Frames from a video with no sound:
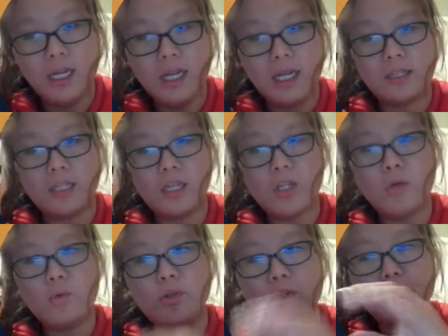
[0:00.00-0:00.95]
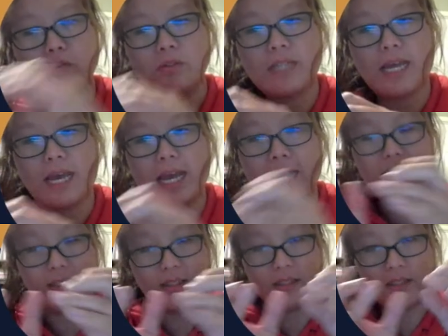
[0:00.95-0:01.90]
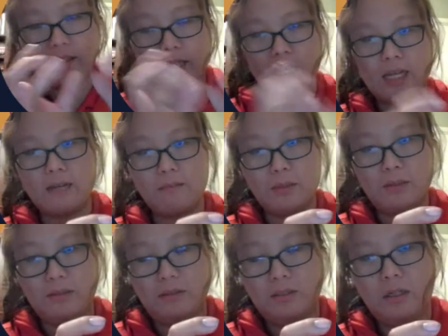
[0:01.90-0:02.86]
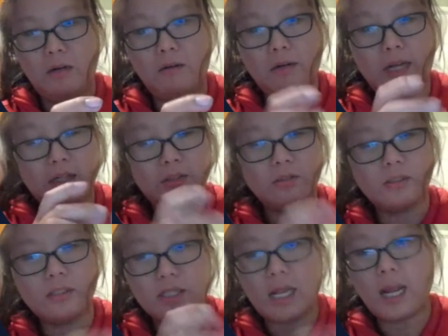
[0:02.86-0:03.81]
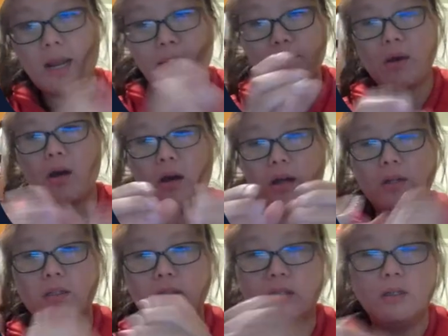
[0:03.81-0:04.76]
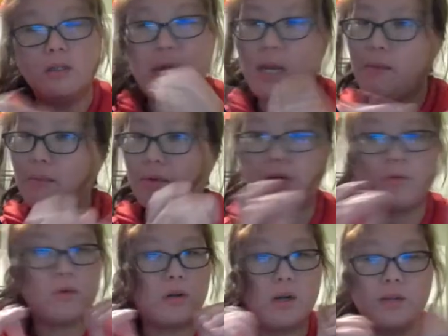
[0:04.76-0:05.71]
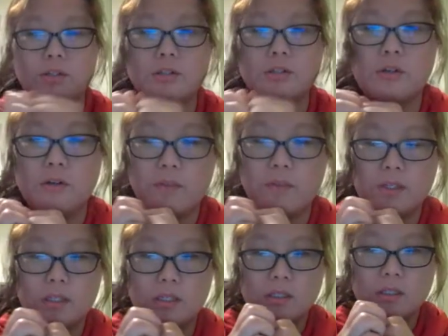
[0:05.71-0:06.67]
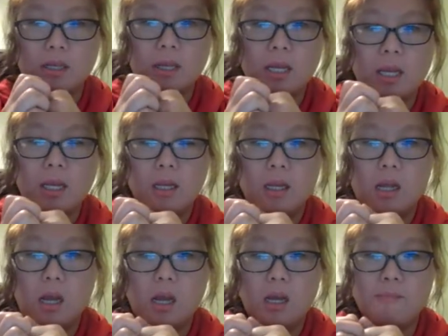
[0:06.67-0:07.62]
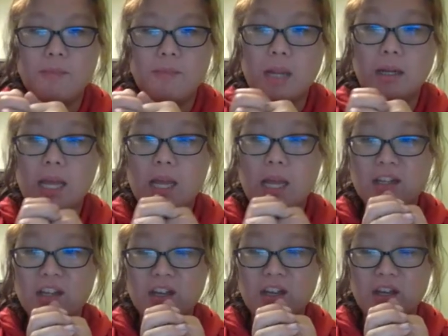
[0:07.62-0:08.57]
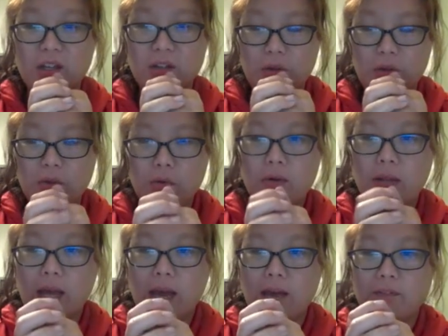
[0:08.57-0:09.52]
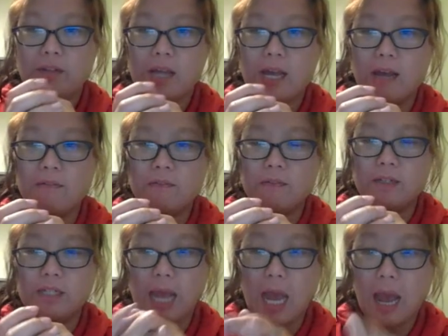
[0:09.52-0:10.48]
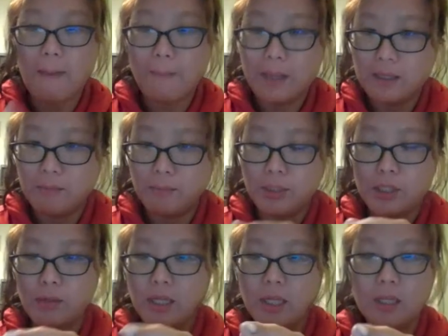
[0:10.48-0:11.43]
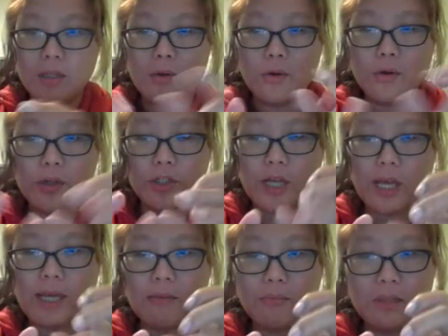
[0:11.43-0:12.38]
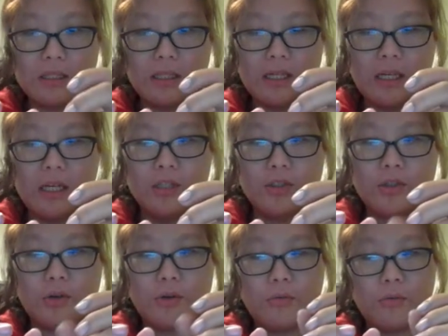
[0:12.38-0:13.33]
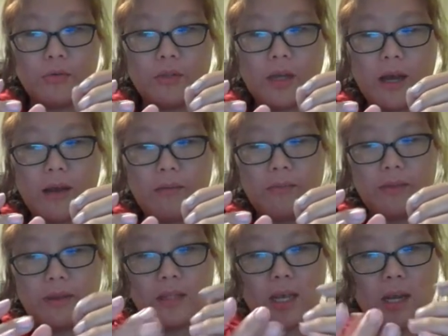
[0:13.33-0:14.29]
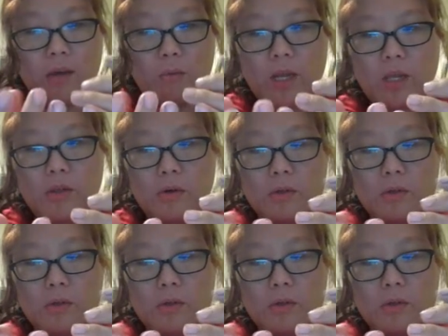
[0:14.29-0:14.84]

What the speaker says: and then you will use that as a stamp, okay, to stamp on paper or other surfaces. Again, you will have to have gap between your shapes, so that way you'll